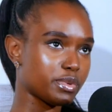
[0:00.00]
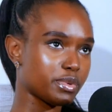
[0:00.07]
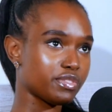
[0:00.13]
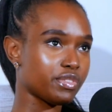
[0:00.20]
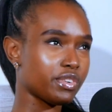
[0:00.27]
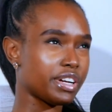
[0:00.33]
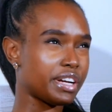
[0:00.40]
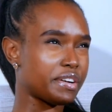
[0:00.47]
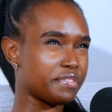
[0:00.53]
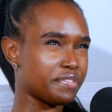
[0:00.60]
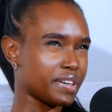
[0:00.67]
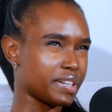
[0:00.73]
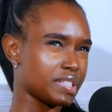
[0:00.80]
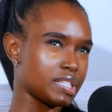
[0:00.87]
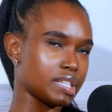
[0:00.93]
So before it
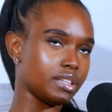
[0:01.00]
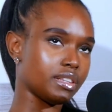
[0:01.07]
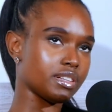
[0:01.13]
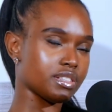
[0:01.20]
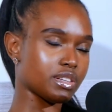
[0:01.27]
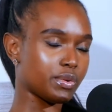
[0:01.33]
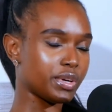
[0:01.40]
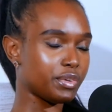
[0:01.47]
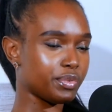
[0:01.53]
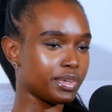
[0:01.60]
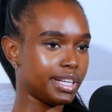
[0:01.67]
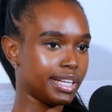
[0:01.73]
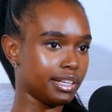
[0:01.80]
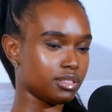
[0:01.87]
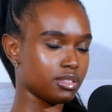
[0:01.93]
affects it, there's a way it
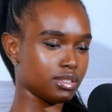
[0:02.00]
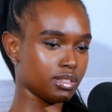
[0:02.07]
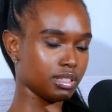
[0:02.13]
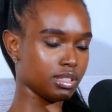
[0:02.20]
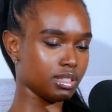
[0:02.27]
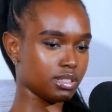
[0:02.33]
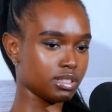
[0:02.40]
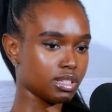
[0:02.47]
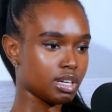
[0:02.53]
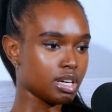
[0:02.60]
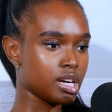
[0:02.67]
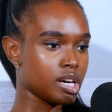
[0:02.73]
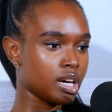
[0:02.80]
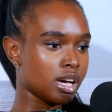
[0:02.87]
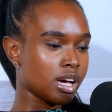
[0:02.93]
relates to it.
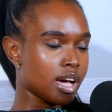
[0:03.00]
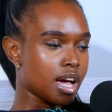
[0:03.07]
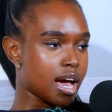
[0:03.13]
Yeah.